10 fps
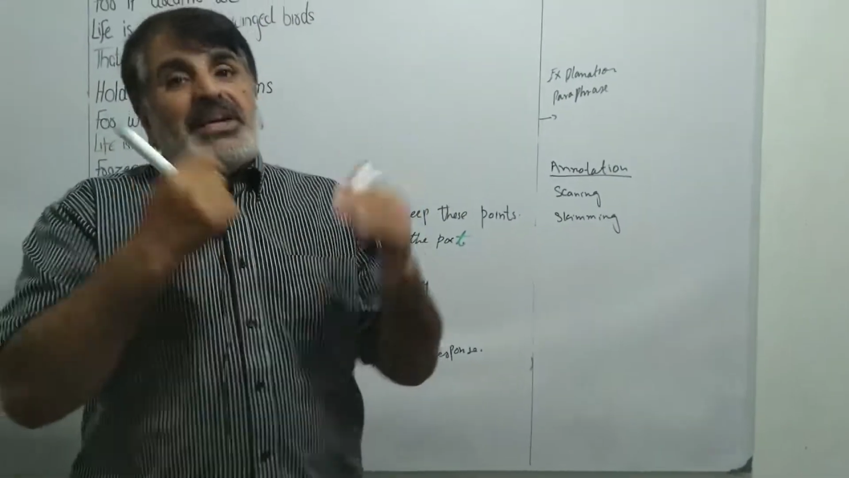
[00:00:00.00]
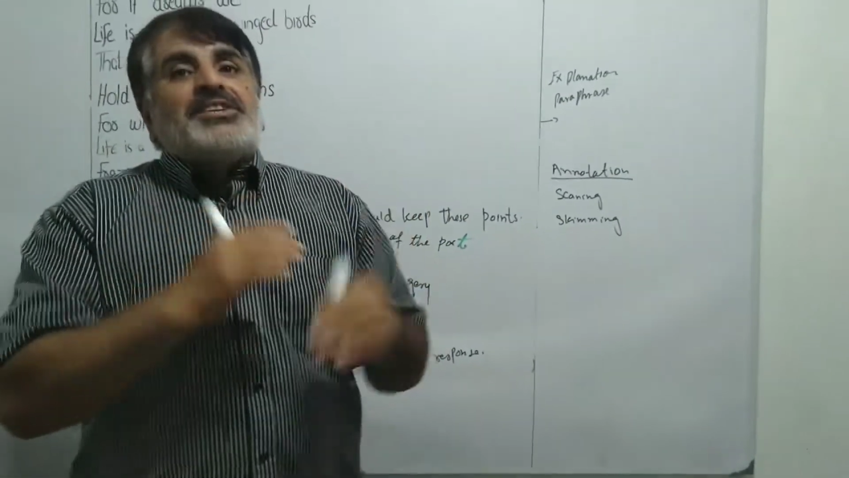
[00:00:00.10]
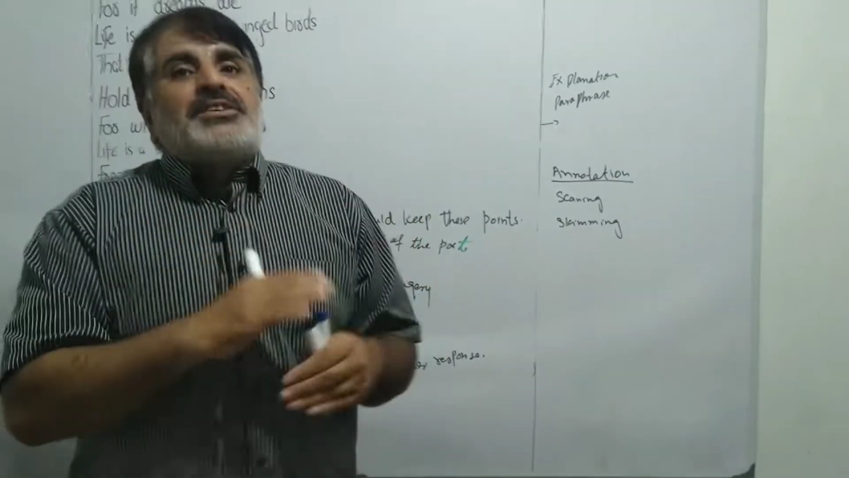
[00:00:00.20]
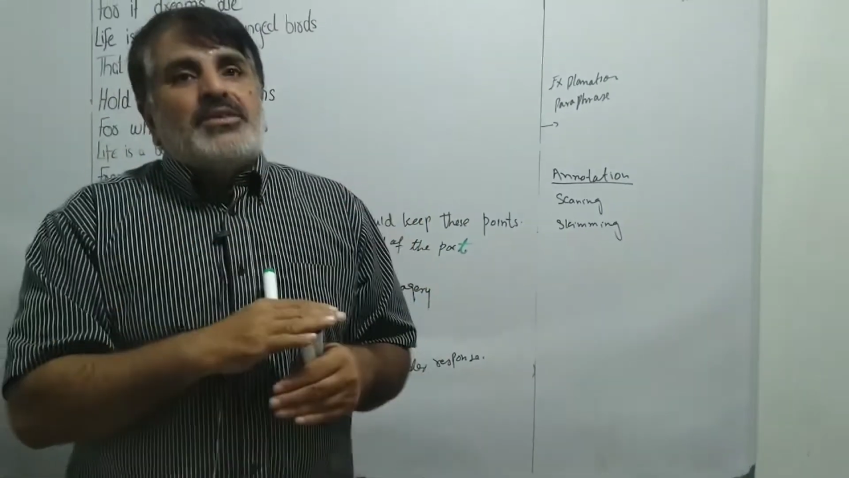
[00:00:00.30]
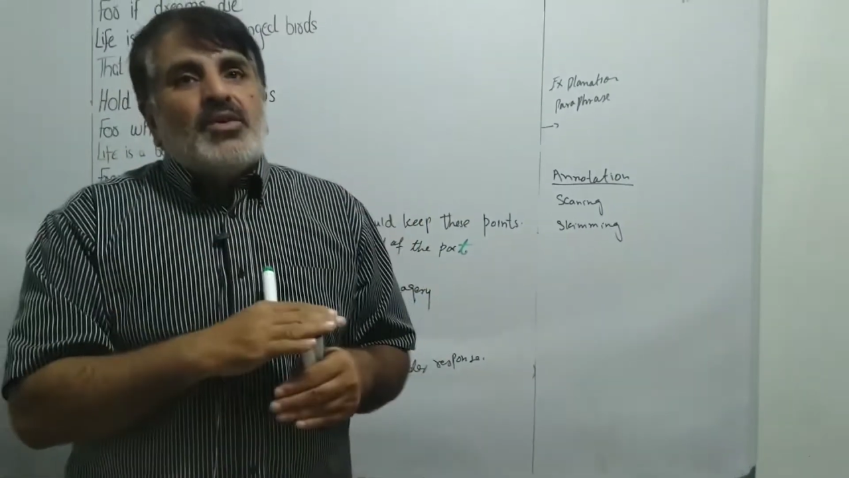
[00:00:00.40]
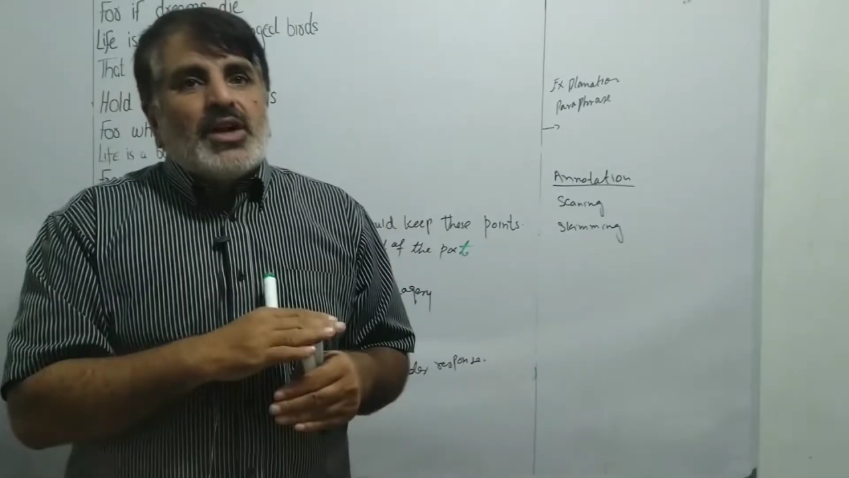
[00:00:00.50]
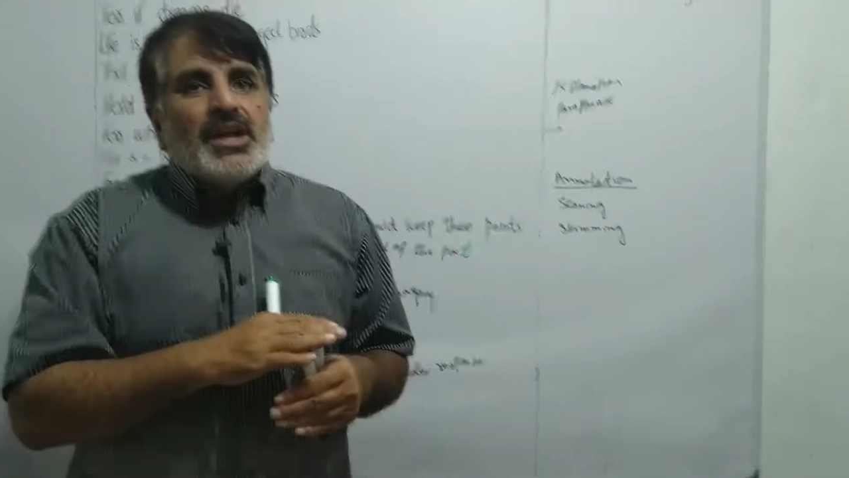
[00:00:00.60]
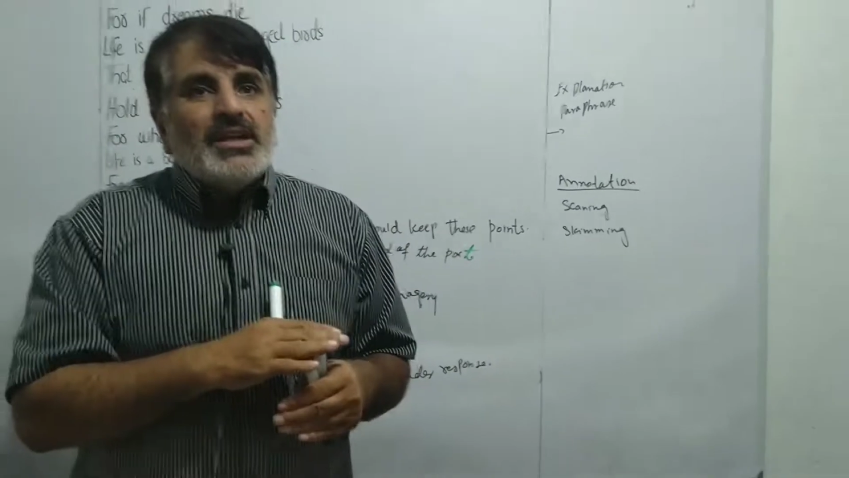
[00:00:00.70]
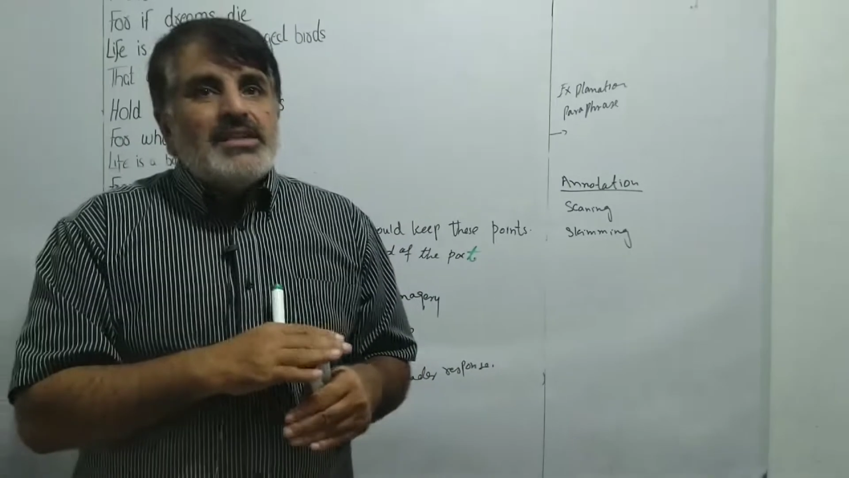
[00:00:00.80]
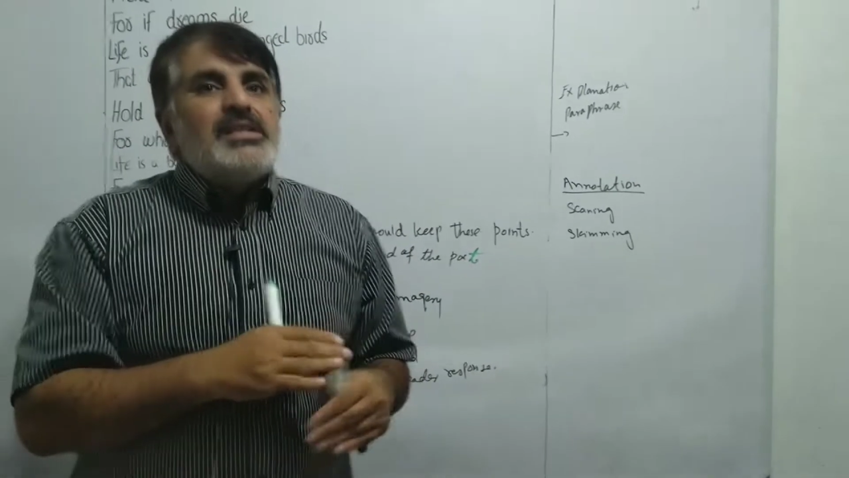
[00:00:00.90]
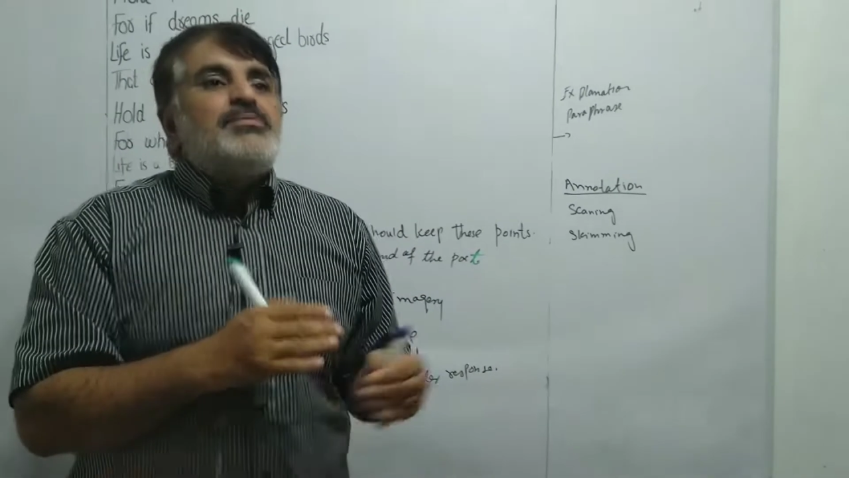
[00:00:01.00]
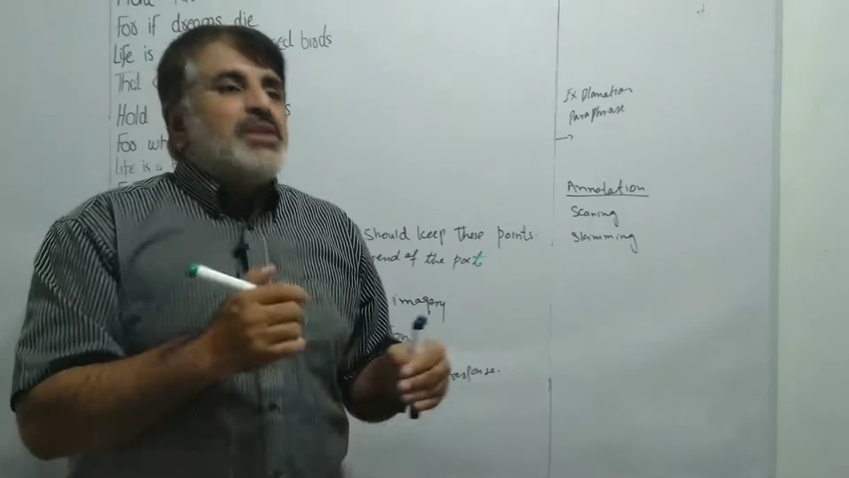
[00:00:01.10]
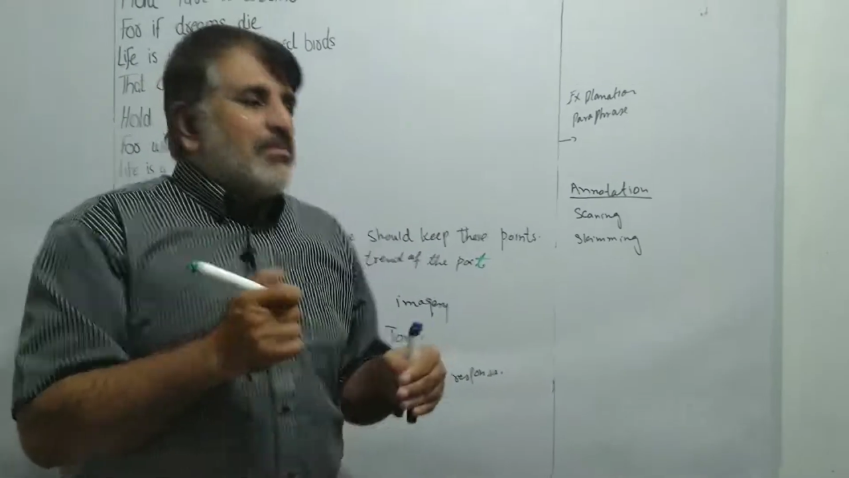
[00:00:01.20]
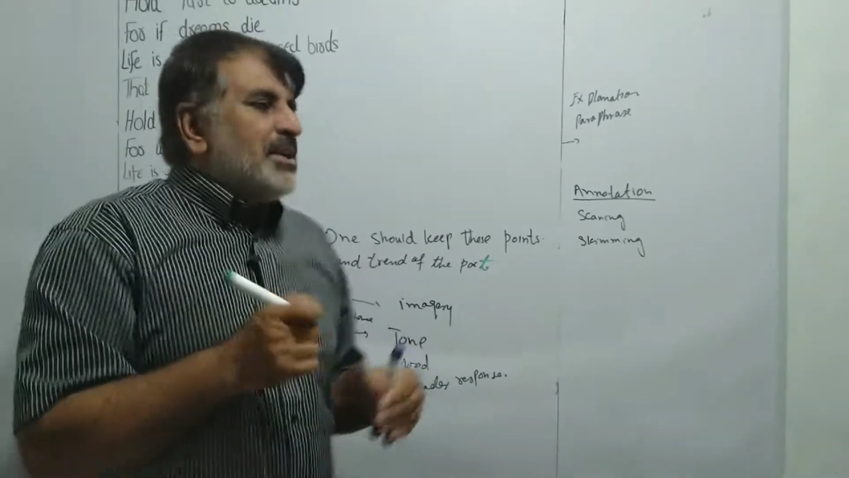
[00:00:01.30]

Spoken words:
matter, okay, subject